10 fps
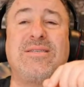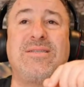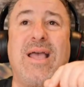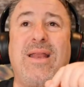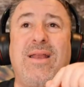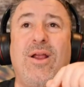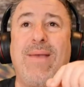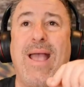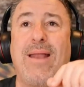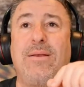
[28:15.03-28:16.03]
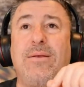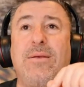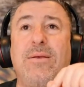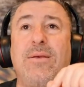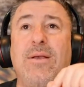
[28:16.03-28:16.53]
Francis, get in here,
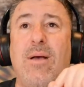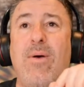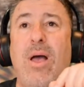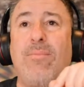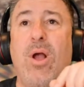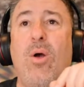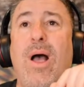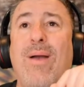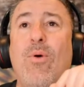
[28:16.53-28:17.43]
man. Come on, bro.